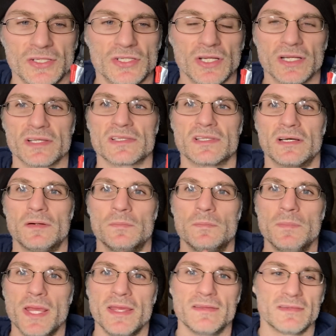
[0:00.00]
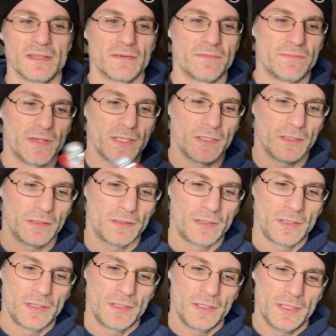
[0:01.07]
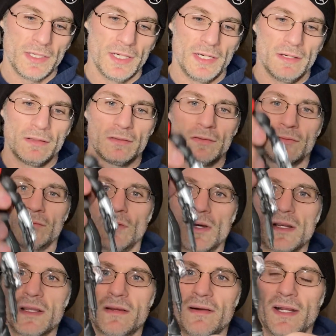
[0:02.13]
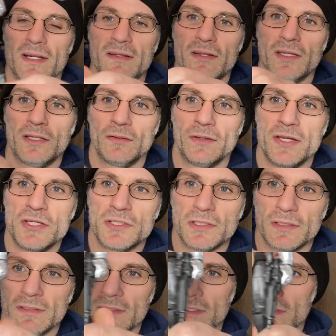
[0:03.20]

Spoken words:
just amazing figure. A lot of articulation. You